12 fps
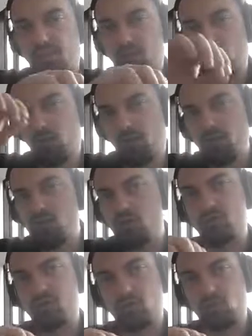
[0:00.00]

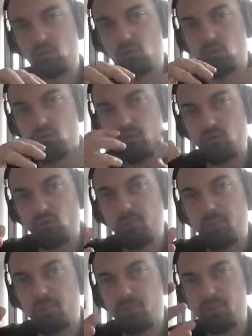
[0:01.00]
connections are drawn when
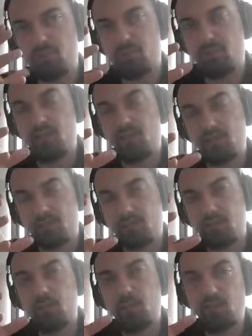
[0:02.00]

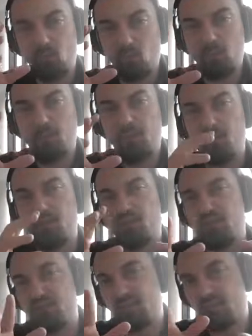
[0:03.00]
when one paper
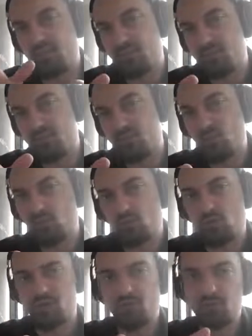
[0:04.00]
investigates these two
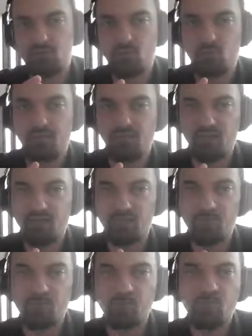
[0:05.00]
concepts together.
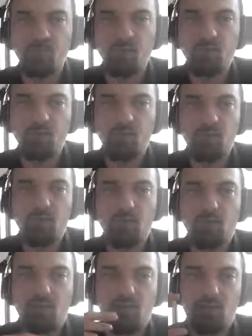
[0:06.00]

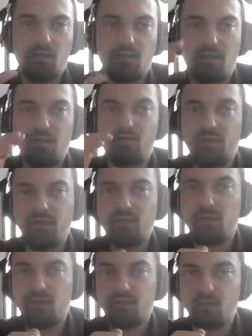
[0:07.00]
And for that,
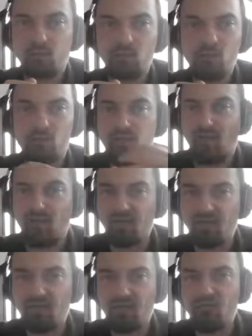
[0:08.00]
I use the
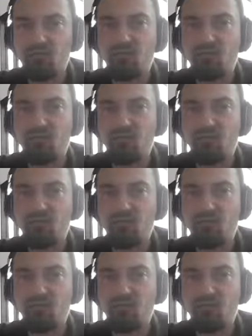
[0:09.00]
archive,